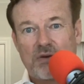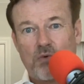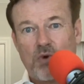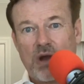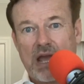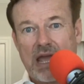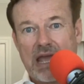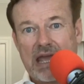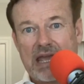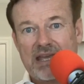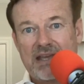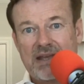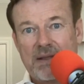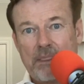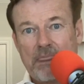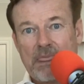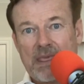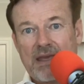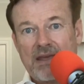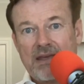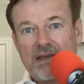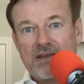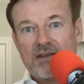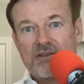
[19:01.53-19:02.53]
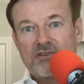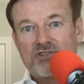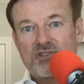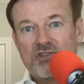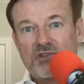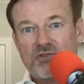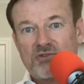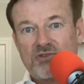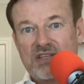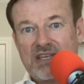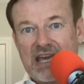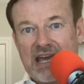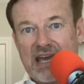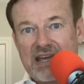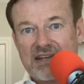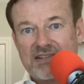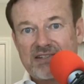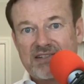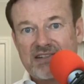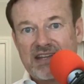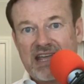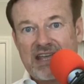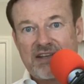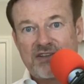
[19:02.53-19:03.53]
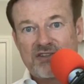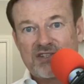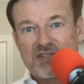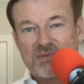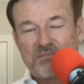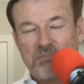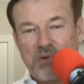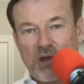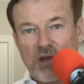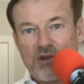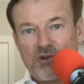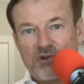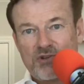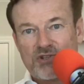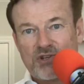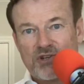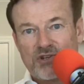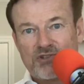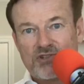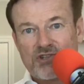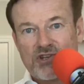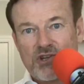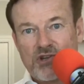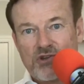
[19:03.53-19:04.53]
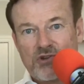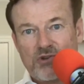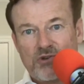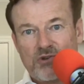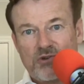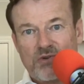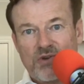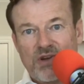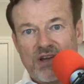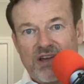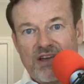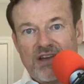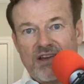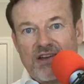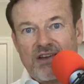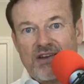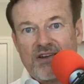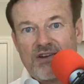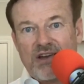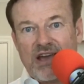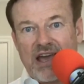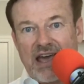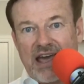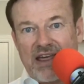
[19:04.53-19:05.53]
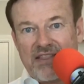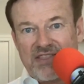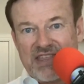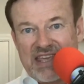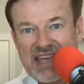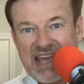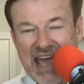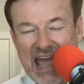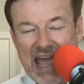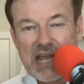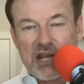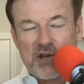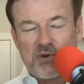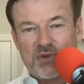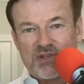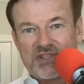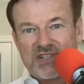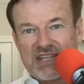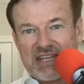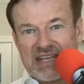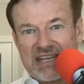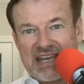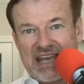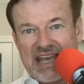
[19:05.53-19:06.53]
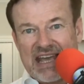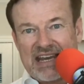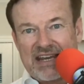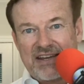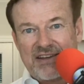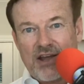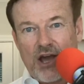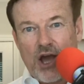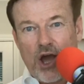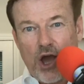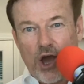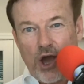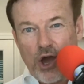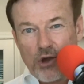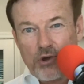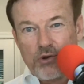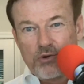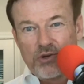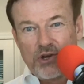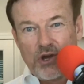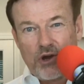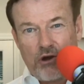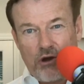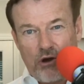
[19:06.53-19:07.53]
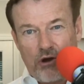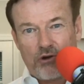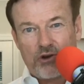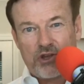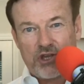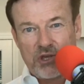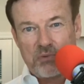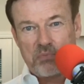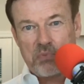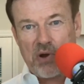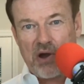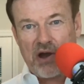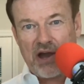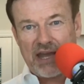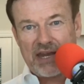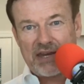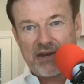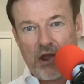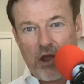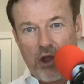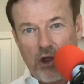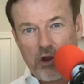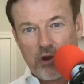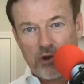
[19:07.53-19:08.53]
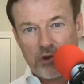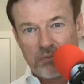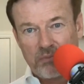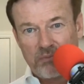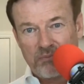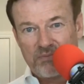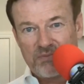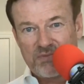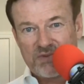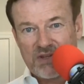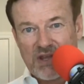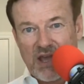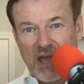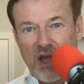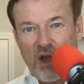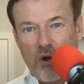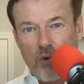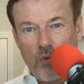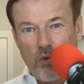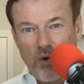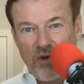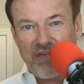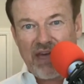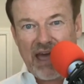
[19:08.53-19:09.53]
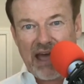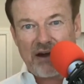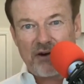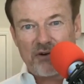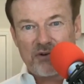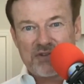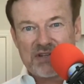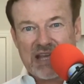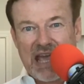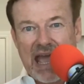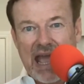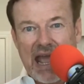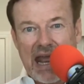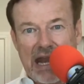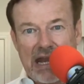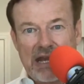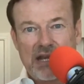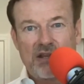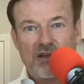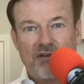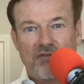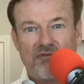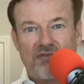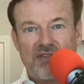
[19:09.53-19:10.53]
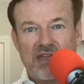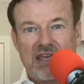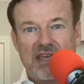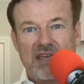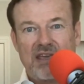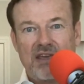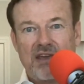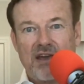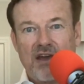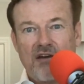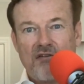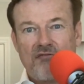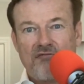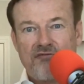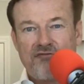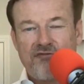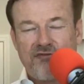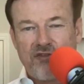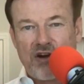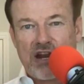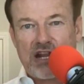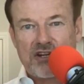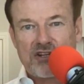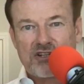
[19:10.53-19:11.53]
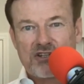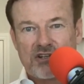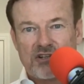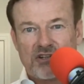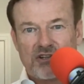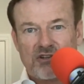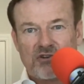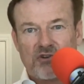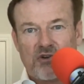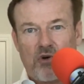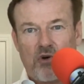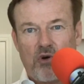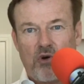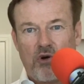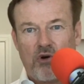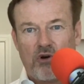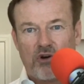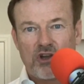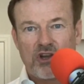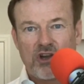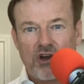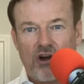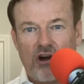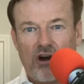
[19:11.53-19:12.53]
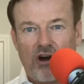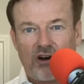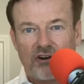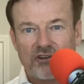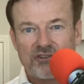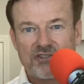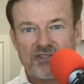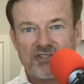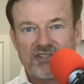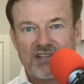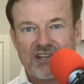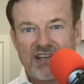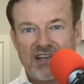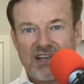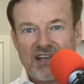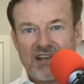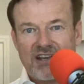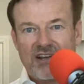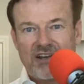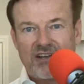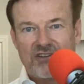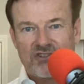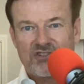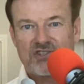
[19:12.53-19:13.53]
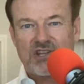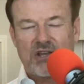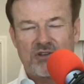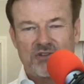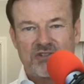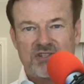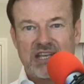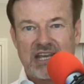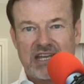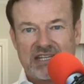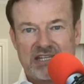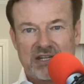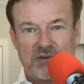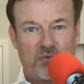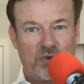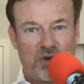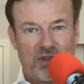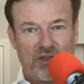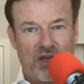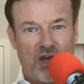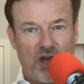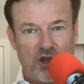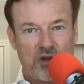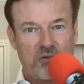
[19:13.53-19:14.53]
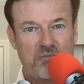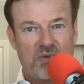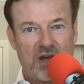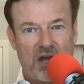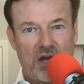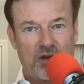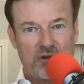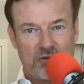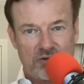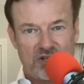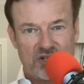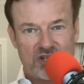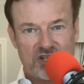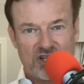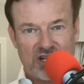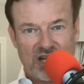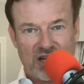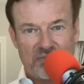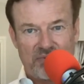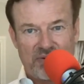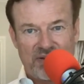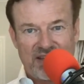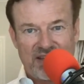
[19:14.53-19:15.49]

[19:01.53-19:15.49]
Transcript: way to get exposure to the equity in owner-occupied homes without any of the friction or cost associated with home ownership.